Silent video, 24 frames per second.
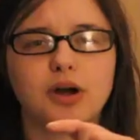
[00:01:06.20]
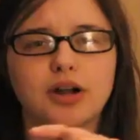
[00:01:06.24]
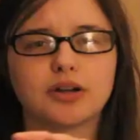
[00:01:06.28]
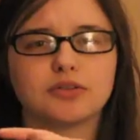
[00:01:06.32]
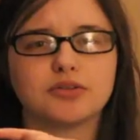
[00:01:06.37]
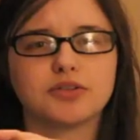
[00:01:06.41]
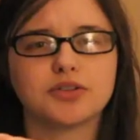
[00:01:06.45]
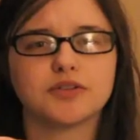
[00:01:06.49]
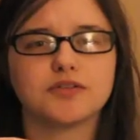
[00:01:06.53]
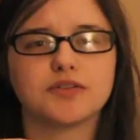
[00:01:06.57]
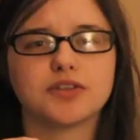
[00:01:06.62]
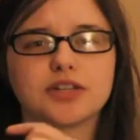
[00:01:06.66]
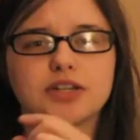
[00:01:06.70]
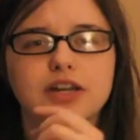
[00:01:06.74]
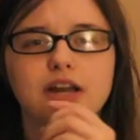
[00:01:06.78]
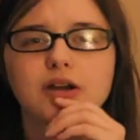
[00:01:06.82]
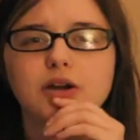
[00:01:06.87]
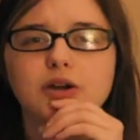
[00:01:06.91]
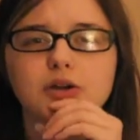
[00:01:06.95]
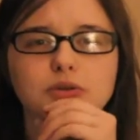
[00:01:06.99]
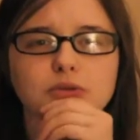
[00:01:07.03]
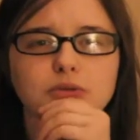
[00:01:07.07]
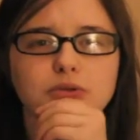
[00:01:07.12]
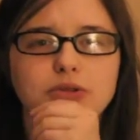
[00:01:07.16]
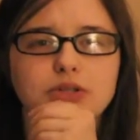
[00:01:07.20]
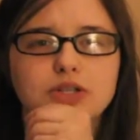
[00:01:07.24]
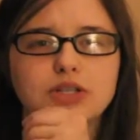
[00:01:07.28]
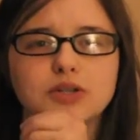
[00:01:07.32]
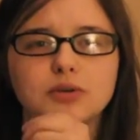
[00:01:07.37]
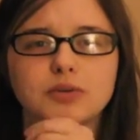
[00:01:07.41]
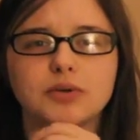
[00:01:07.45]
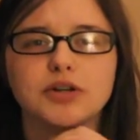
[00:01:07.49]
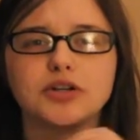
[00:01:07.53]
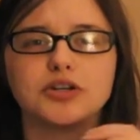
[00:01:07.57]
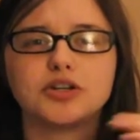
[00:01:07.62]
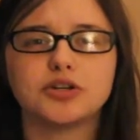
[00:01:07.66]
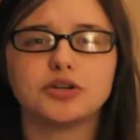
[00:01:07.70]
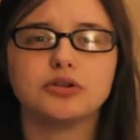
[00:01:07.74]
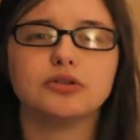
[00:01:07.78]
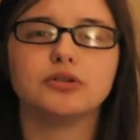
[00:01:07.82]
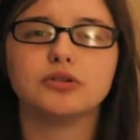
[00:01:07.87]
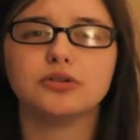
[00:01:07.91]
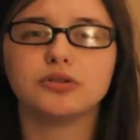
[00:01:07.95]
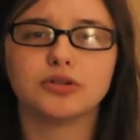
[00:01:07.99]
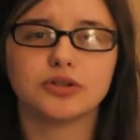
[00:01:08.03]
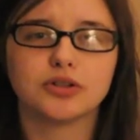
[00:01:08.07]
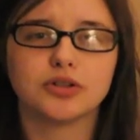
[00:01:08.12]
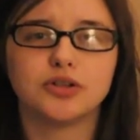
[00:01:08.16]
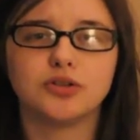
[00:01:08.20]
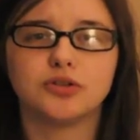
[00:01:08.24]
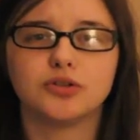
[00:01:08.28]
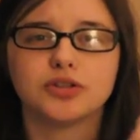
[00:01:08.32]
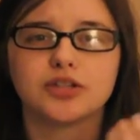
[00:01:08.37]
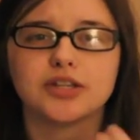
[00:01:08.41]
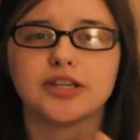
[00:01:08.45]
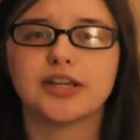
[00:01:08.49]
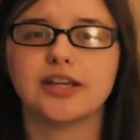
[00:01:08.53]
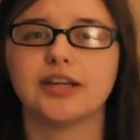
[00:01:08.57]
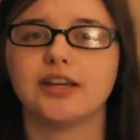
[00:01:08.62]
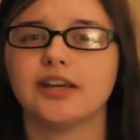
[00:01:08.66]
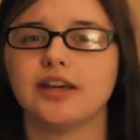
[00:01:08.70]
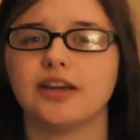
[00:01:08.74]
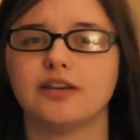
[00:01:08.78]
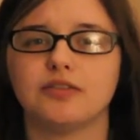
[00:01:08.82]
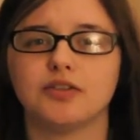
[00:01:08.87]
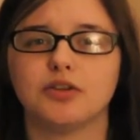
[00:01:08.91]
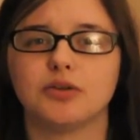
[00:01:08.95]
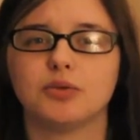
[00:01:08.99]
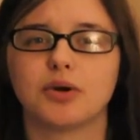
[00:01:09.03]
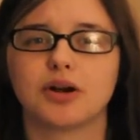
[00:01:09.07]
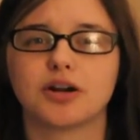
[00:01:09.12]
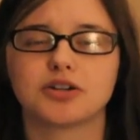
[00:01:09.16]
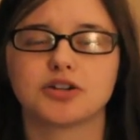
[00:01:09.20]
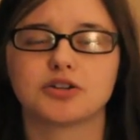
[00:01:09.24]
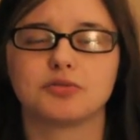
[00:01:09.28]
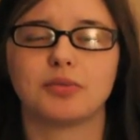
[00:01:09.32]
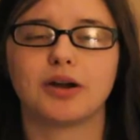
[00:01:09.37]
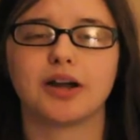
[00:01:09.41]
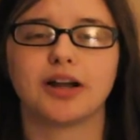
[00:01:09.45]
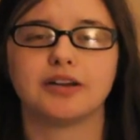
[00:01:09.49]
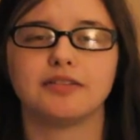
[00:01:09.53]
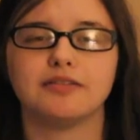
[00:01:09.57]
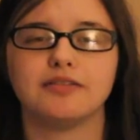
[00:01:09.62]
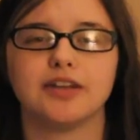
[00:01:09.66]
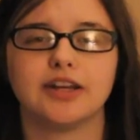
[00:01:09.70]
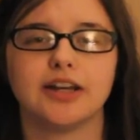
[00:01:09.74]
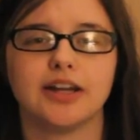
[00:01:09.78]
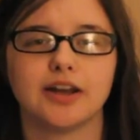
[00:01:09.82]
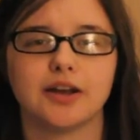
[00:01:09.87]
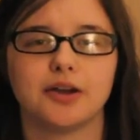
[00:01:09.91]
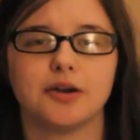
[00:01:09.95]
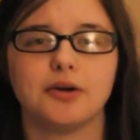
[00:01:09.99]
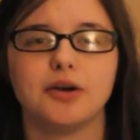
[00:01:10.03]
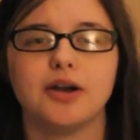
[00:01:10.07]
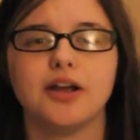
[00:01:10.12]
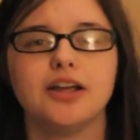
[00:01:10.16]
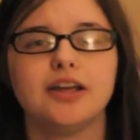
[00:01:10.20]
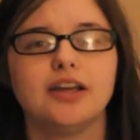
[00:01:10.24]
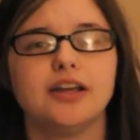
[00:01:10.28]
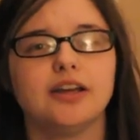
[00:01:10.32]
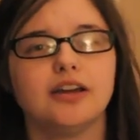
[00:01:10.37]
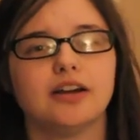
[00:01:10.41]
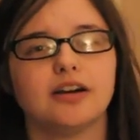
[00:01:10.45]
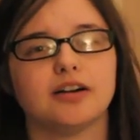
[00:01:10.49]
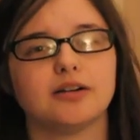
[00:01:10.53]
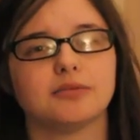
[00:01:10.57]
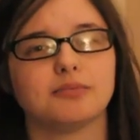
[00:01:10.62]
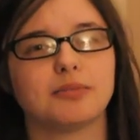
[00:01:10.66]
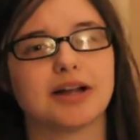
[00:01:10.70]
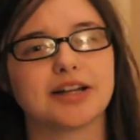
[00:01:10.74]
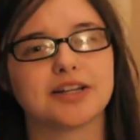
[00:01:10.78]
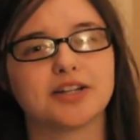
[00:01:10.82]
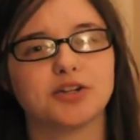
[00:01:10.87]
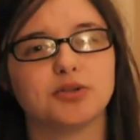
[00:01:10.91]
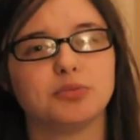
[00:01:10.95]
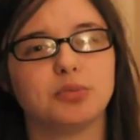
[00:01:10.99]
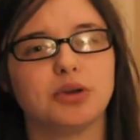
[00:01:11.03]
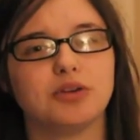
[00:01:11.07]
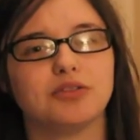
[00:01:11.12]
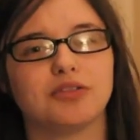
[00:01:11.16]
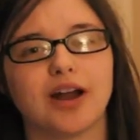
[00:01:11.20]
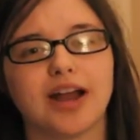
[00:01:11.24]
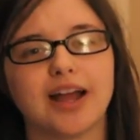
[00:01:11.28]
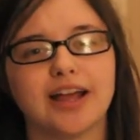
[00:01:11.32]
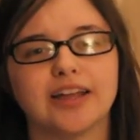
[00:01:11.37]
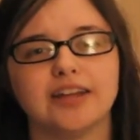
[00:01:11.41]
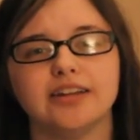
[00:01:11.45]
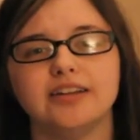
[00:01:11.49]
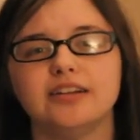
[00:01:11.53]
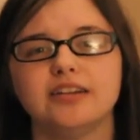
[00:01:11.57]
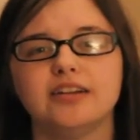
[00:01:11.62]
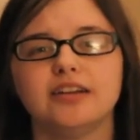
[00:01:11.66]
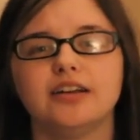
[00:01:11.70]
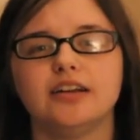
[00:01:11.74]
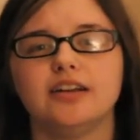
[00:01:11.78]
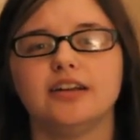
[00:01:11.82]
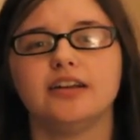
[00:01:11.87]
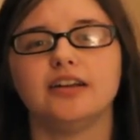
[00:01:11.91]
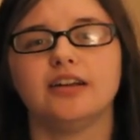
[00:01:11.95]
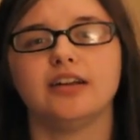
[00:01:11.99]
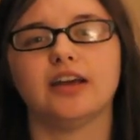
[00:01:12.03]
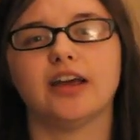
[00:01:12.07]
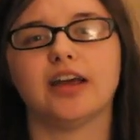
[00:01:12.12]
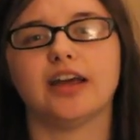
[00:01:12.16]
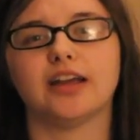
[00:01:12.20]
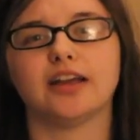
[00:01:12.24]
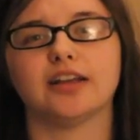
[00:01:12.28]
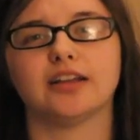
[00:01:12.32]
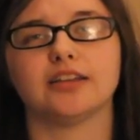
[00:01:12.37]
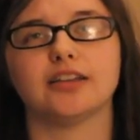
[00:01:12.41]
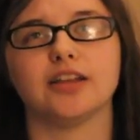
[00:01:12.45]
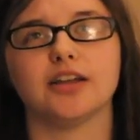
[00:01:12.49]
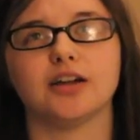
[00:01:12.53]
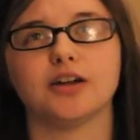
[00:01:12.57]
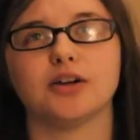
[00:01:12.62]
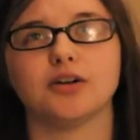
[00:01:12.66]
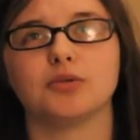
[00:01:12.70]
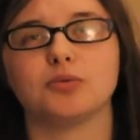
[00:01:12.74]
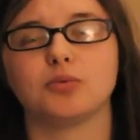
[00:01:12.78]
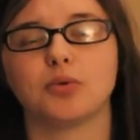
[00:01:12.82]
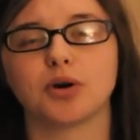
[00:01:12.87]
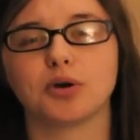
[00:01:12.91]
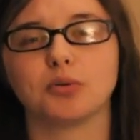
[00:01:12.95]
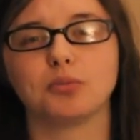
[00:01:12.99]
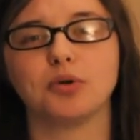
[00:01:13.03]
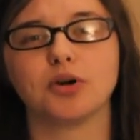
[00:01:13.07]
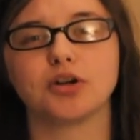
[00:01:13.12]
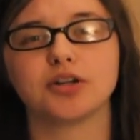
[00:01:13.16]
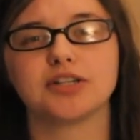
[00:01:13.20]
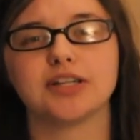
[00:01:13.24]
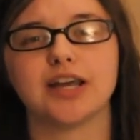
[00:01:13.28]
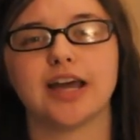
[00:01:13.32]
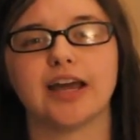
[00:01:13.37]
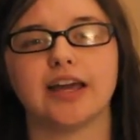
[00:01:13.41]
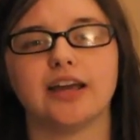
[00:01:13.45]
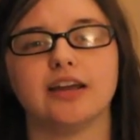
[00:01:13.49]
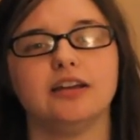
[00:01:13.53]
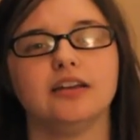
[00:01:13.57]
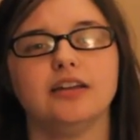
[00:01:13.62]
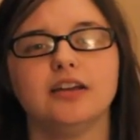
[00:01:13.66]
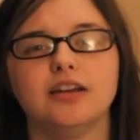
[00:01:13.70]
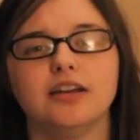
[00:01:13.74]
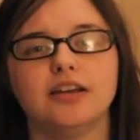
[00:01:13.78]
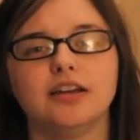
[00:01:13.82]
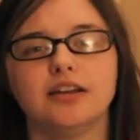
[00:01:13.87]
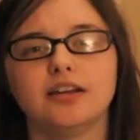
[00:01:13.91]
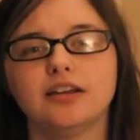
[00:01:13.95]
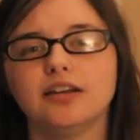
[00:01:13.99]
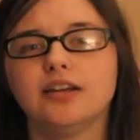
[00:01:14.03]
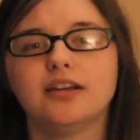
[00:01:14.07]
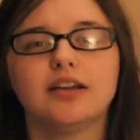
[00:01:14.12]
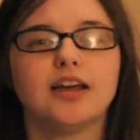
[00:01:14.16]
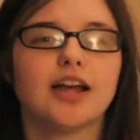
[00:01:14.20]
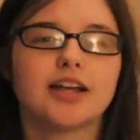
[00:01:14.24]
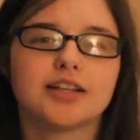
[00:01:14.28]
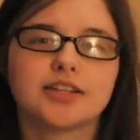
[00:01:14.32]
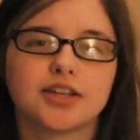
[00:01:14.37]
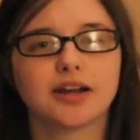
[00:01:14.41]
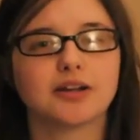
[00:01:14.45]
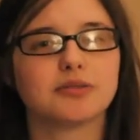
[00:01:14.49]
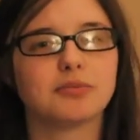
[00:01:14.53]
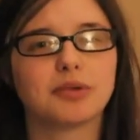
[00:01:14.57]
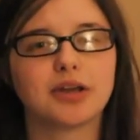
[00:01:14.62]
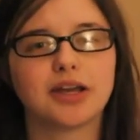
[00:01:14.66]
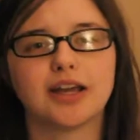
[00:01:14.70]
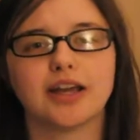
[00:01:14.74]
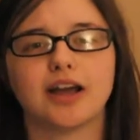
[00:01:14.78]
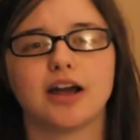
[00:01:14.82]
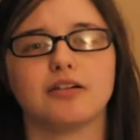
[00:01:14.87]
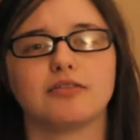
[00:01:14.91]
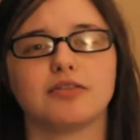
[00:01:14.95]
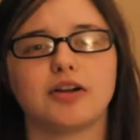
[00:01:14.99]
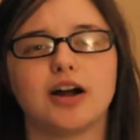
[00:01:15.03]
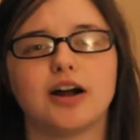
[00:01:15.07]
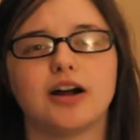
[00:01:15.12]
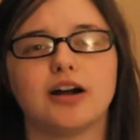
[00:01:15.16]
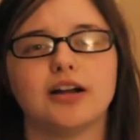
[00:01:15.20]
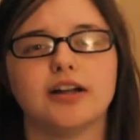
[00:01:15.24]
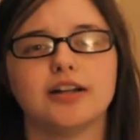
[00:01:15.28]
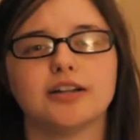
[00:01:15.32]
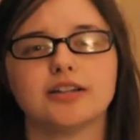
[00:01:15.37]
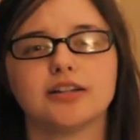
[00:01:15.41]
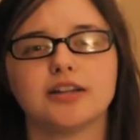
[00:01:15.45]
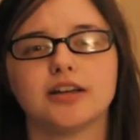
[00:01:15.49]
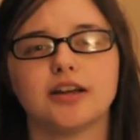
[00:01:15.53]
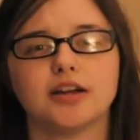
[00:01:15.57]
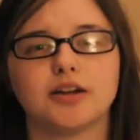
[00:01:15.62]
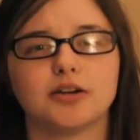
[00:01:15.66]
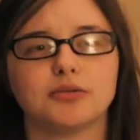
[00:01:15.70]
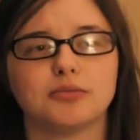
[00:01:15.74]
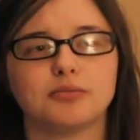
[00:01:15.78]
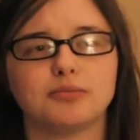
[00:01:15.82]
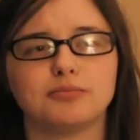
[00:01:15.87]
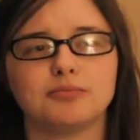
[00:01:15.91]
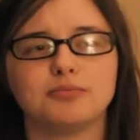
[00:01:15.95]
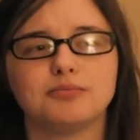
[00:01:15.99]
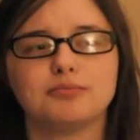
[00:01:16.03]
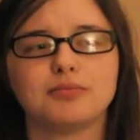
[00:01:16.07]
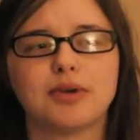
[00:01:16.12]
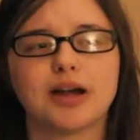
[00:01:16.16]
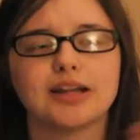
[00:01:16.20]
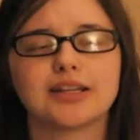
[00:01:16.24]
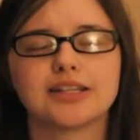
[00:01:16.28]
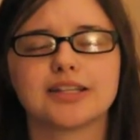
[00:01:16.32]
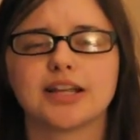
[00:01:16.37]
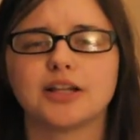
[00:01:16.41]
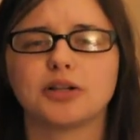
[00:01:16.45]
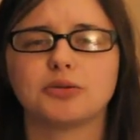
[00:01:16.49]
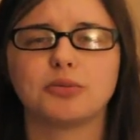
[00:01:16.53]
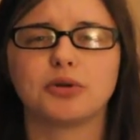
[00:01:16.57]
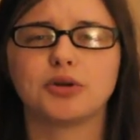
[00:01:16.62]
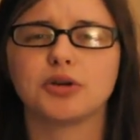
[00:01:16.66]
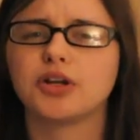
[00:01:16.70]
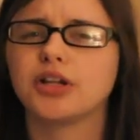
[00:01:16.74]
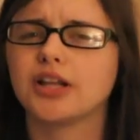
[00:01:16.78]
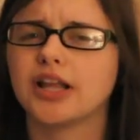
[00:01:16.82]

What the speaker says: bottles of stones, which you'll see if you watch my video on my To Be Read and the World Book Day. Behind me I've got my Sailor Moon